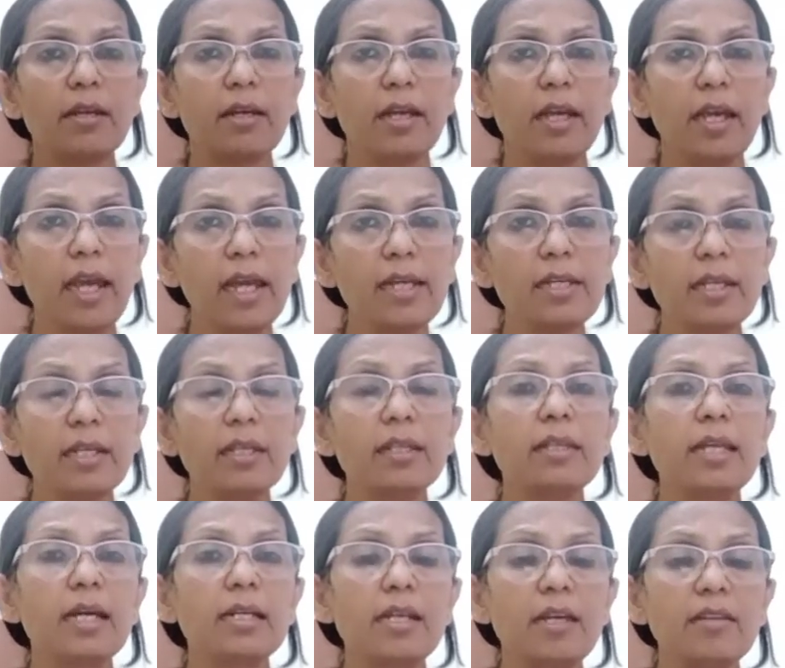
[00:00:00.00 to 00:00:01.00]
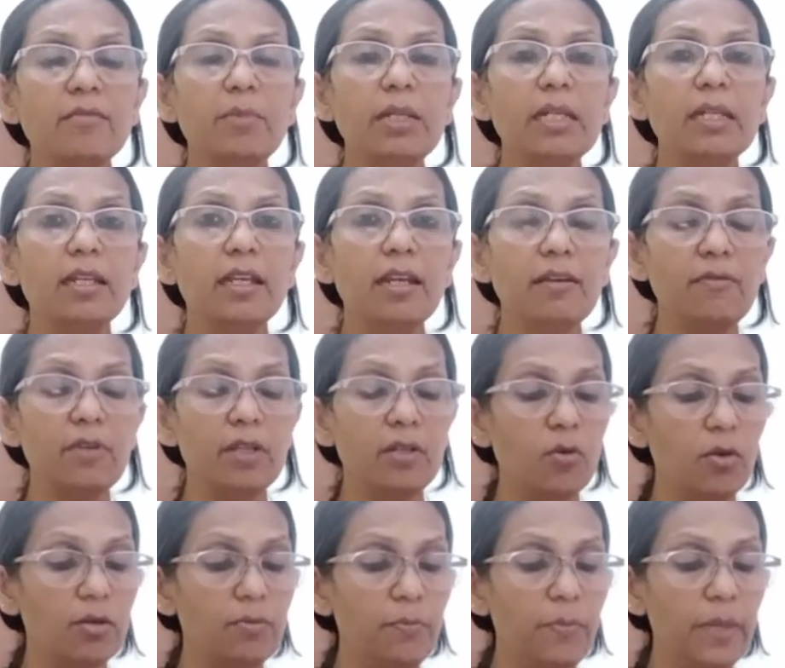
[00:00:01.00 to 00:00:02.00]
heading that has been
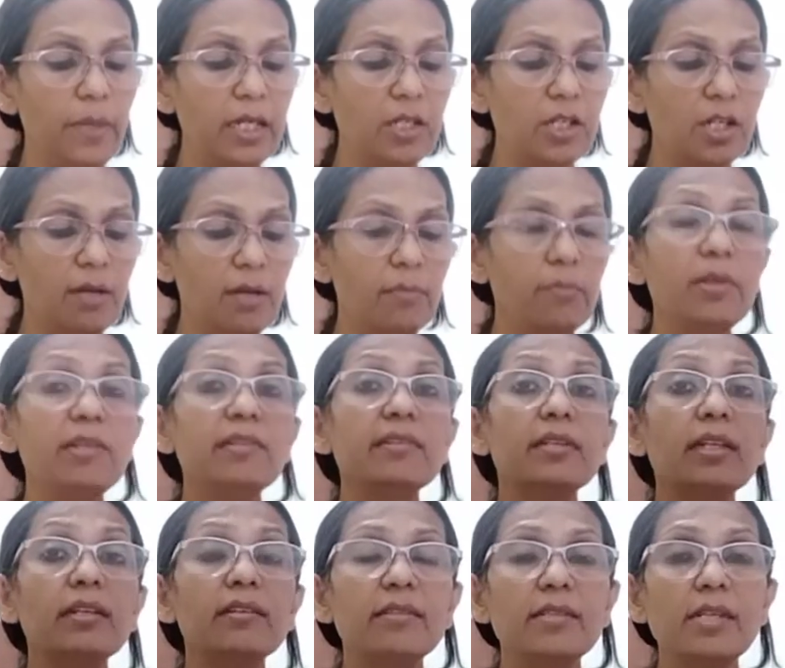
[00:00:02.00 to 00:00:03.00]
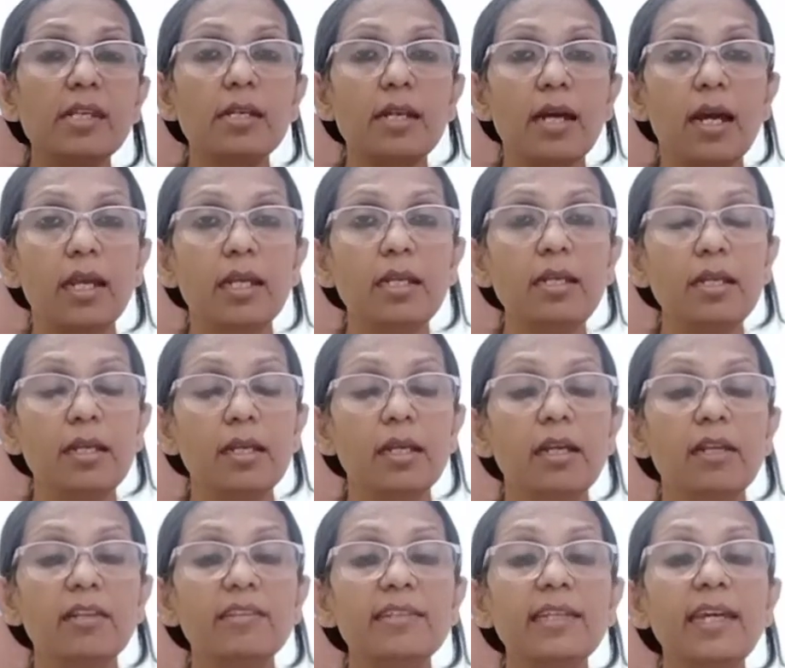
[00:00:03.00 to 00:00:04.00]
given on page number 69
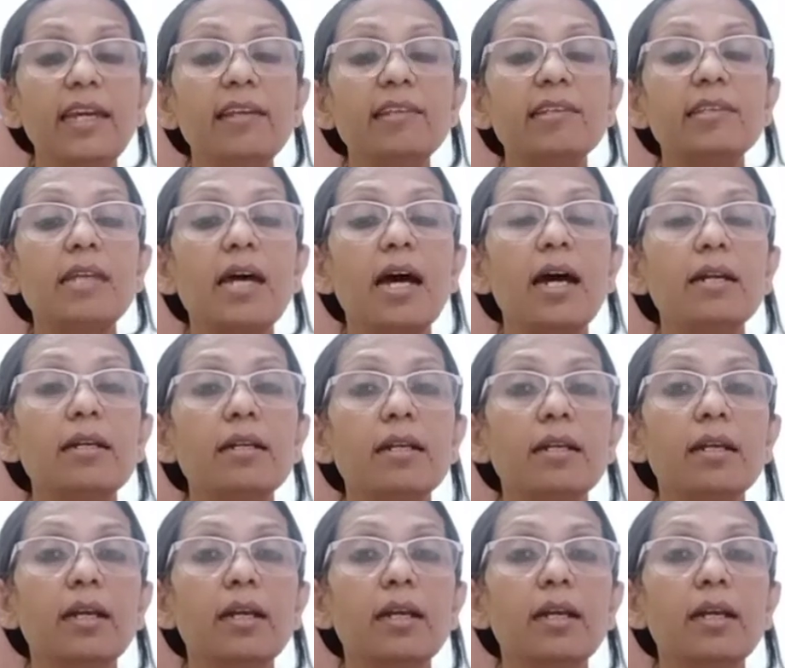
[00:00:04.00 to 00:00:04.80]
says that